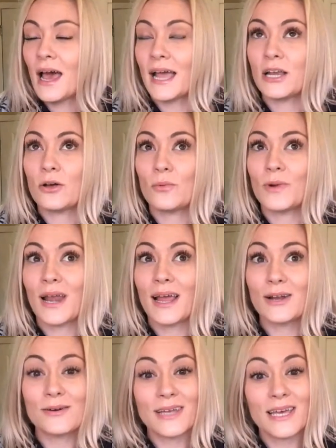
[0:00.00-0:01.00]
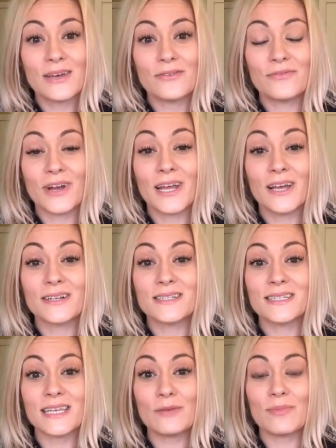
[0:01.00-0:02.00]
I know when I don't get very good
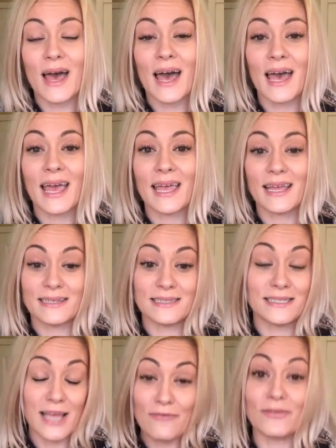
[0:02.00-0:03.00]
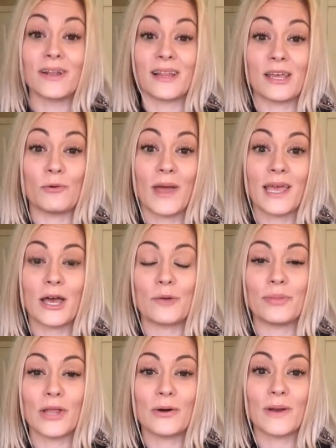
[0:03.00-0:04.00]
sleep, I definitely wake
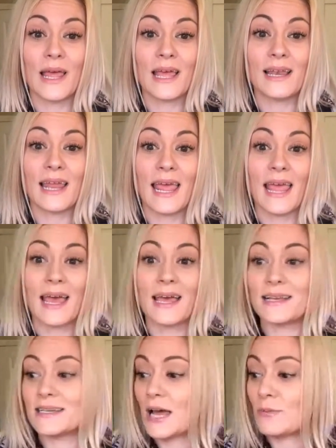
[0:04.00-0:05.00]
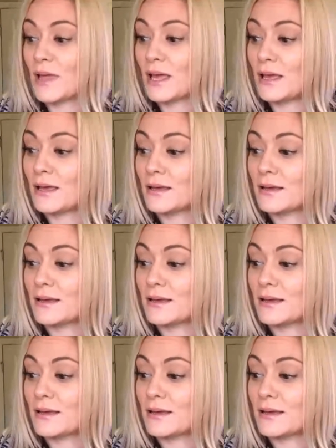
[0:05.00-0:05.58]
up bloated and I'm like,